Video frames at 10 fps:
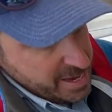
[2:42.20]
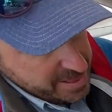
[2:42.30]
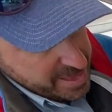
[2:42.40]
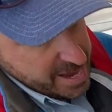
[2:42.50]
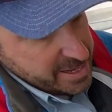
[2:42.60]

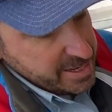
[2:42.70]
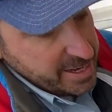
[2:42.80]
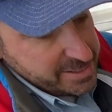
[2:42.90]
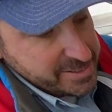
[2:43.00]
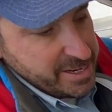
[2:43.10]
And that can
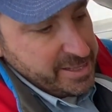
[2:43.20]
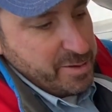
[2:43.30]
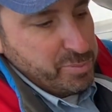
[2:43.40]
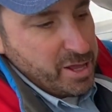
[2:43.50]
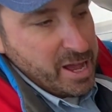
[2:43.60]
get inside
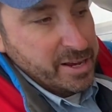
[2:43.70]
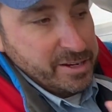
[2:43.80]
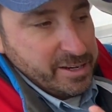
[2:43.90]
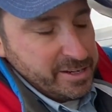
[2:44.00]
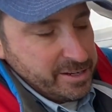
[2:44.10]
that block, and
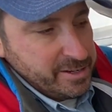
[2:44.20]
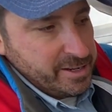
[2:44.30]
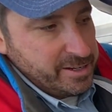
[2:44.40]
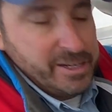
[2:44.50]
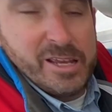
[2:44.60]
it
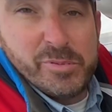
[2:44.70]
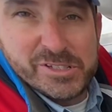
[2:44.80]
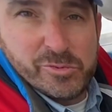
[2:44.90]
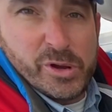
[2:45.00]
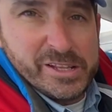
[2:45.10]
inhibits
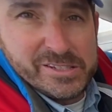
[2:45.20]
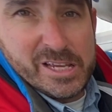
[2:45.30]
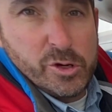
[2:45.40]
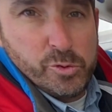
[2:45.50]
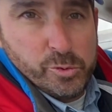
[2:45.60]
the way this
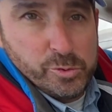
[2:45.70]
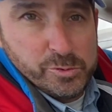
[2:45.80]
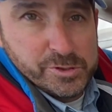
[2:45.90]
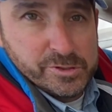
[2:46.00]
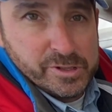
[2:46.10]
thing
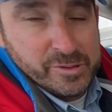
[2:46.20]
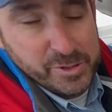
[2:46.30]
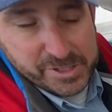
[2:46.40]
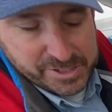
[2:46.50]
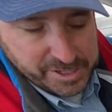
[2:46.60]
cools,
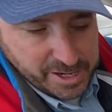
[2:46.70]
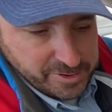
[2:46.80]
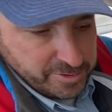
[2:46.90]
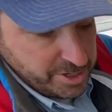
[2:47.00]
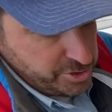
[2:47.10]
which is
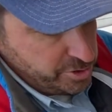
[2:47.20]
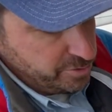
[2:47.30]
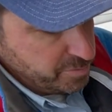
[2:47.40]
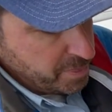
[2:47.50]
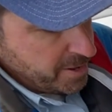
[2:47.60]
another issue.
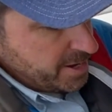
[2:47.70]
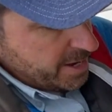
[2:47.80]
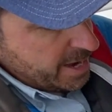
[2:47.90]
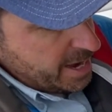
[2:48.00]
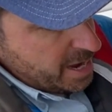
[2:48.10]

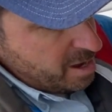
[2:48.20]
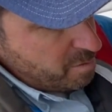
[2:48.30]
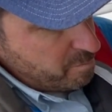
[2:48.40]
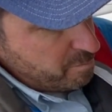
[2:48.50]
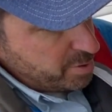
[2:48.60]

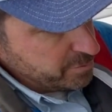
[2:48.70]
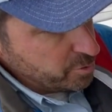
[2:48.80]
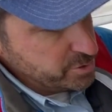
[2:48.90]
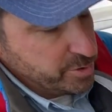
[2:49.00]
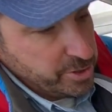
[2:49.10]
But of
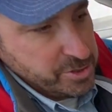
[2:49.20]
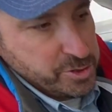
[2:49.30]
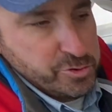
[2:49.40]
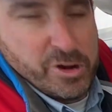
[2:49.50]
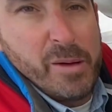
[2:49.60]
course, it could also
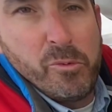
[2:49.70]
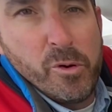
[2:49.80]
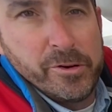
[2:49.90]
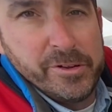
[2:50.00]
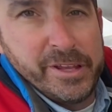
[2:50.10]
trap
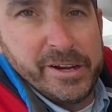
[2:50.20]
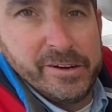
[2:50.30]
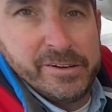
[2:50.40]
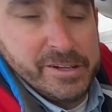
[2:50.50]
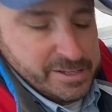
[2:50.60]
water in
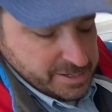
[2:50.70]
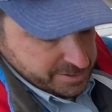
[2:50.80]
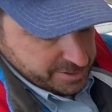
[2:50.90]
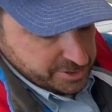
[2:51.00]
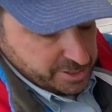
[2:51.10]
there,
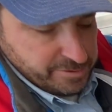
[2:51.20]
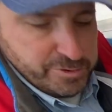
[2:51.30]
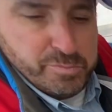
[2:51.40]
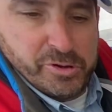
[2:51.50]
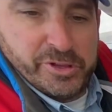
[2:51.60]
such that if
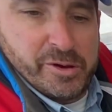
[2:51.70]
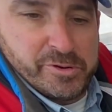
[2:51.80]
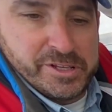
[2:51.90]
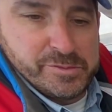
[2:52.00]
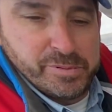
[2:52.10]
you pulled out one
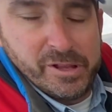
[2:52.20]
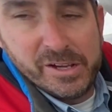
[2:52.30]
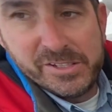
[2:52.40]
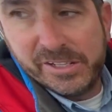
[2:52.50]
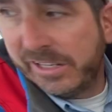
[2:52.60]
of these
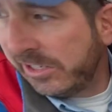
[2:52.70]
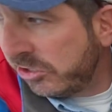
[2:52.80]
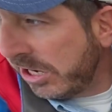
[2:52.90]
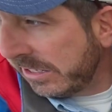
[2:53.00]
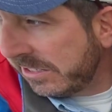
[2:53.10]
plugs and you didn't
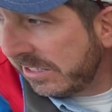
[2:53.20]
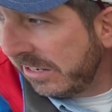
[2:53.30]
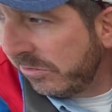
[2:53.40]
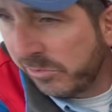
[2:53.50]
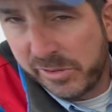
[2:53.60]
check to see
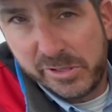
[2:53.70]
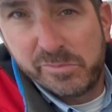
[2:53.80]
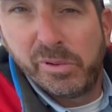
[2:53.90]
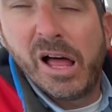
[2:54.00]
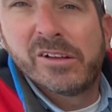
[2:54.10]
if it was
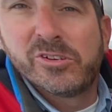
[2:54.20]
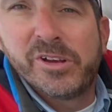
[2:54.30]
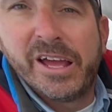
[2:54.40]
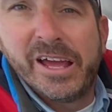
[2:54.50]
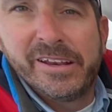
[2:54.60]
blocked or
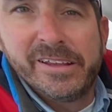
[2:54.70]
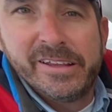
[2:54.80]
not,